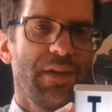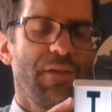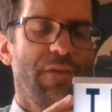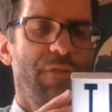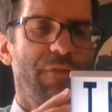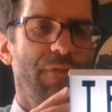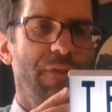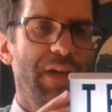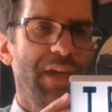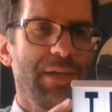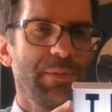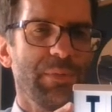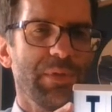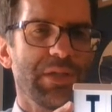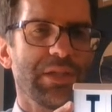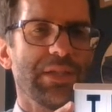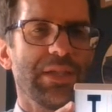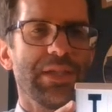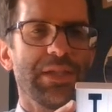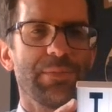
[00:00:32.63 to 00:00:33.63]

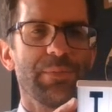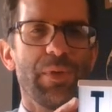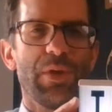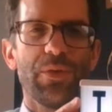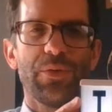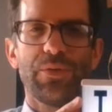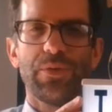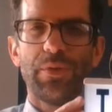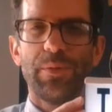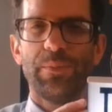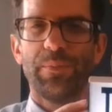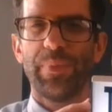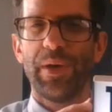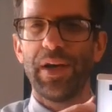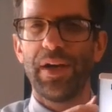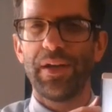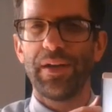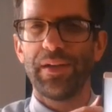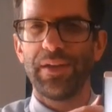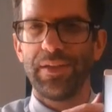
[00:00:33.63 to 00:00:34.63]
Famously spoken
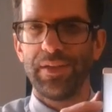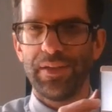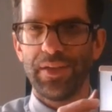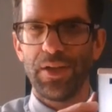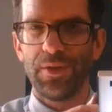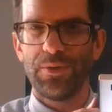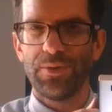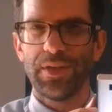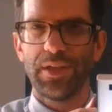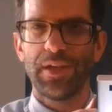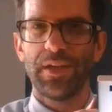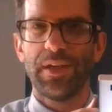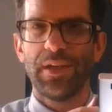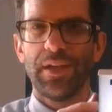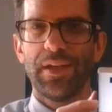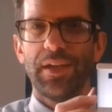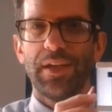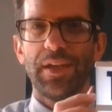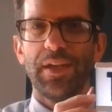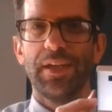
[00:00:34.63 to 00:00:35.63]
by Yoda
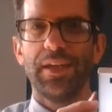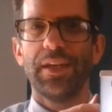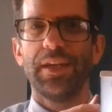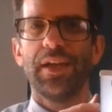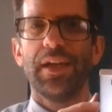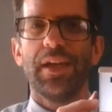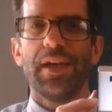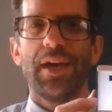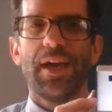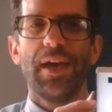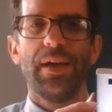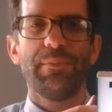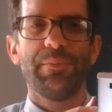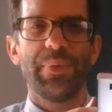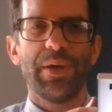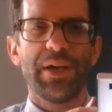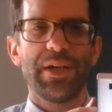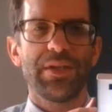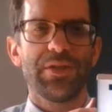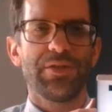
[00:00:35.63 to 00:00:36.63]
in
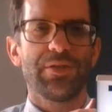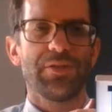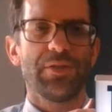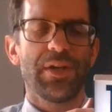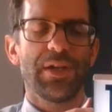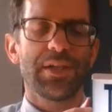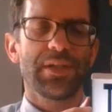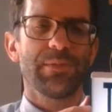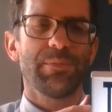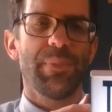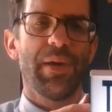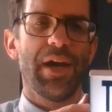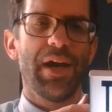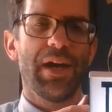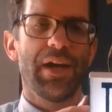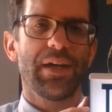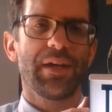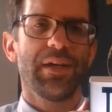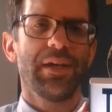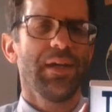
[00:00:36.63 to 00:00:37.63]
Empire Strikes
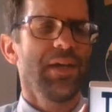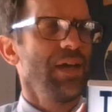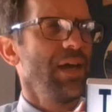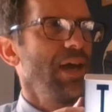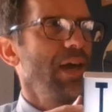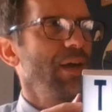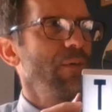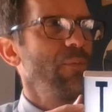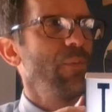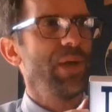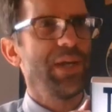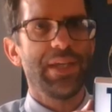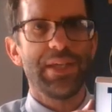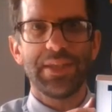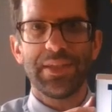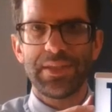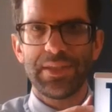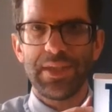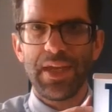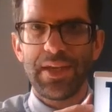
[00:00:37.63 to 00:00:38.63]
Back. And when he
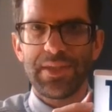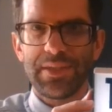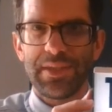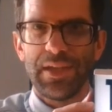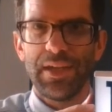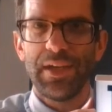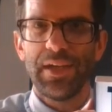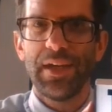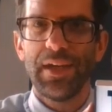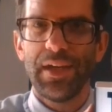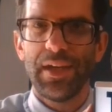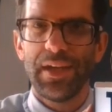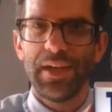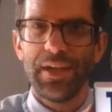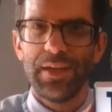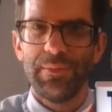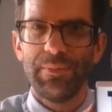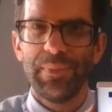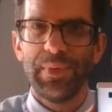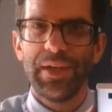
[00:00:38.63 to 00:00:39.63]
says it,
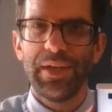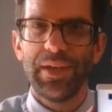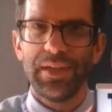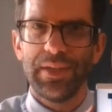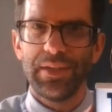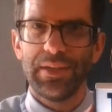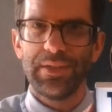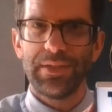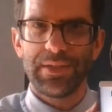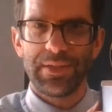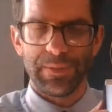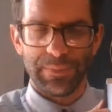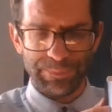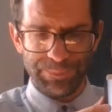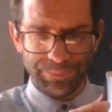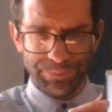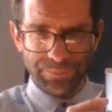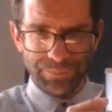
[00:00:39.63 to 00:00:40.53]
he means